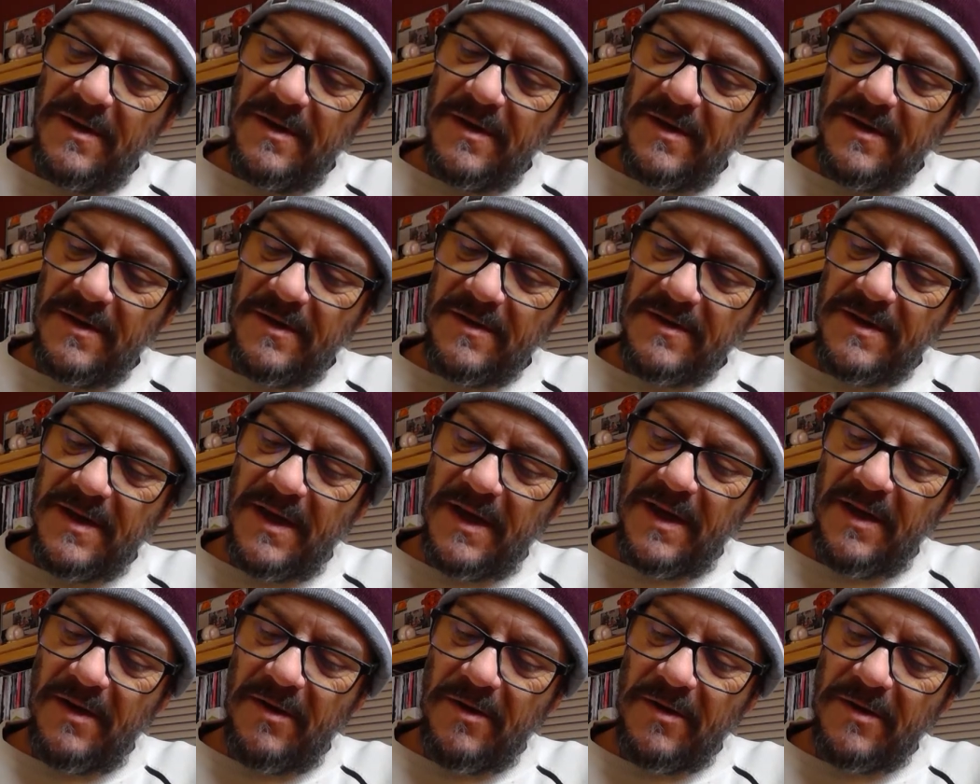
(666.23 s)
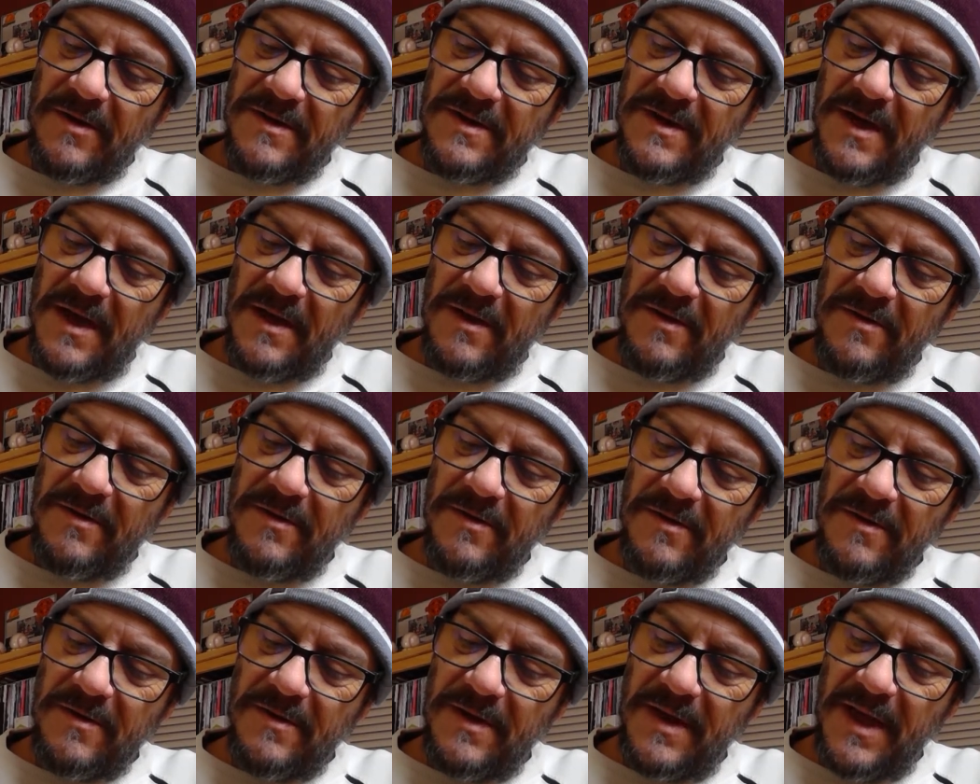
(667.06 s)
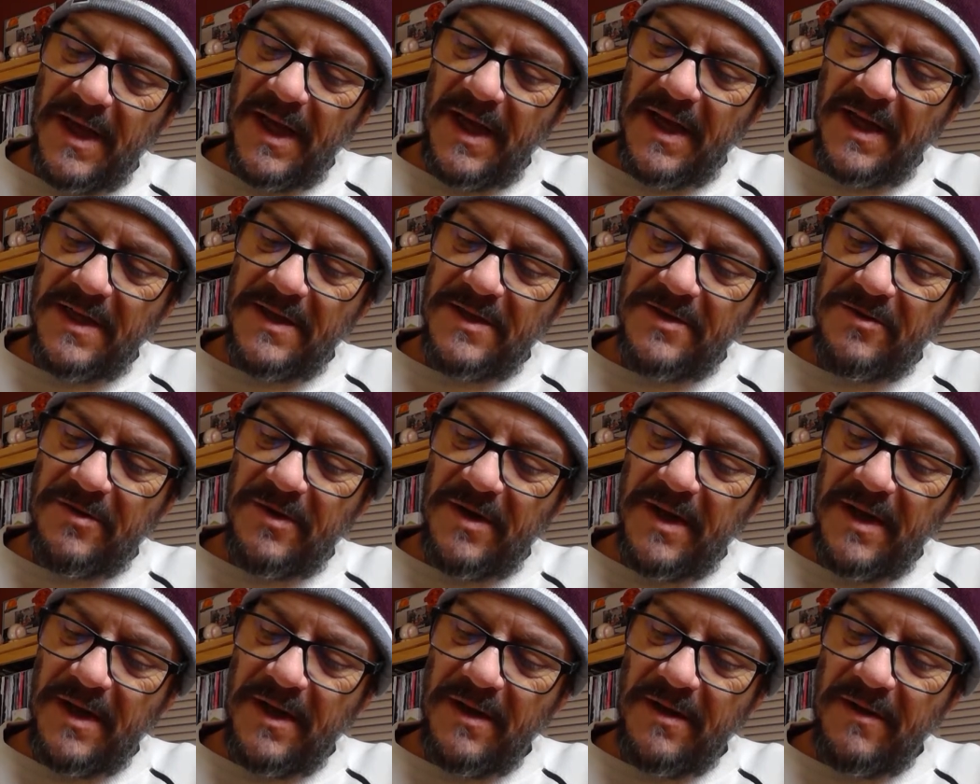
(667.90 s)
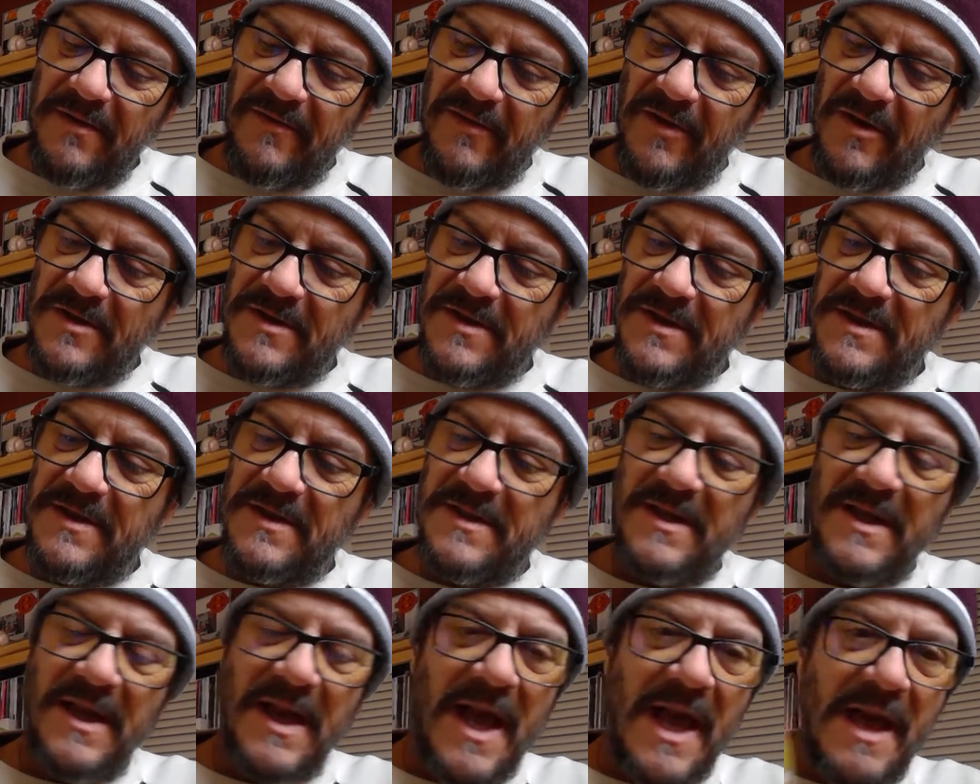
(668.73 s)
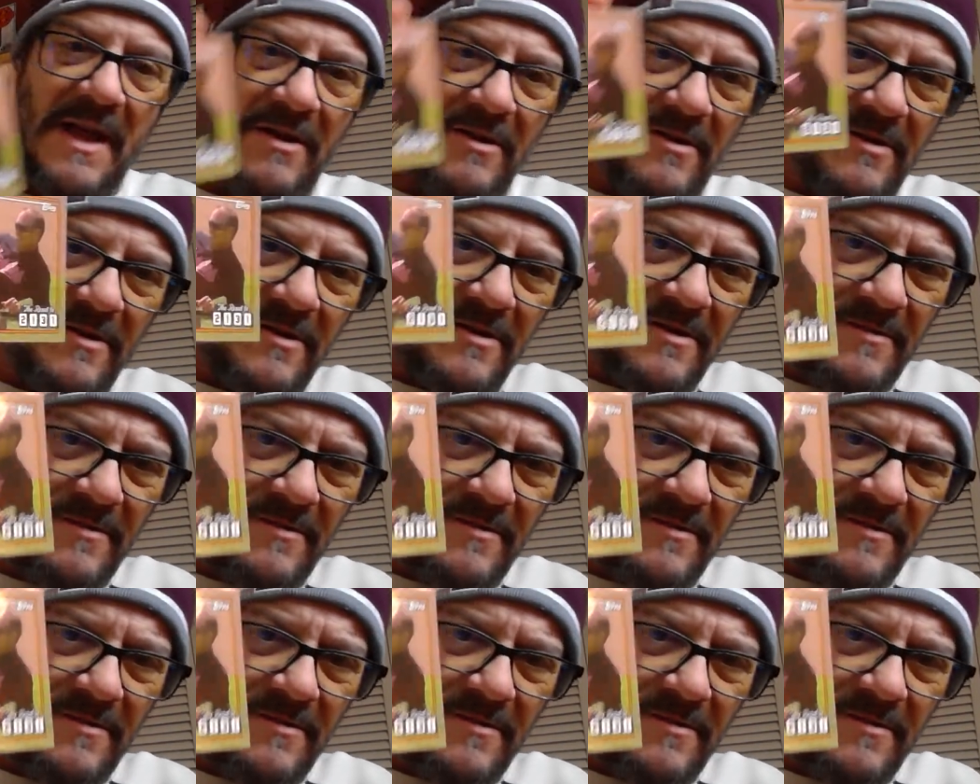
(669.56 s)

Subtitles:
Here's a horizontal knee injury versus Seattle.